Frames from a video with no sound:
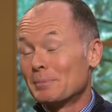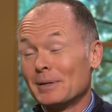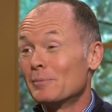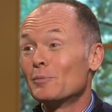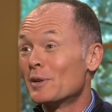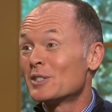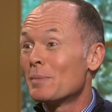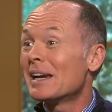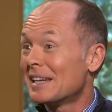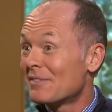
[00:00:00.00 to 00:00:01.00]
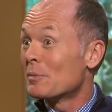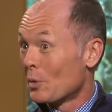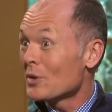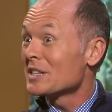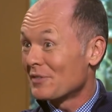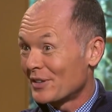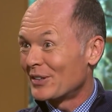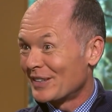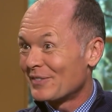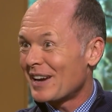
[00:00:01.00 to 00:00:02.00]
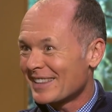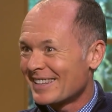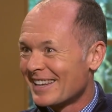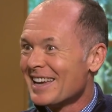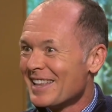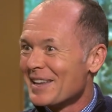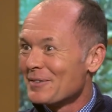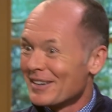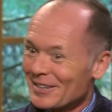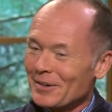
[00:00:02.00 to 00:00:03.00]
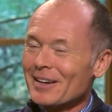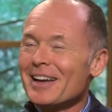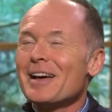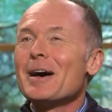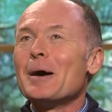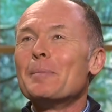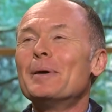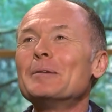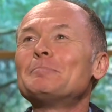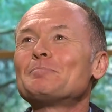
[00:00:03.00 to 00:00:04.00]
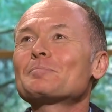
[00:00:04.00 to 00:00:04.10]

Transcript: but which made it even more difficult, the fact that wow, they yeah. were, you know, uh, but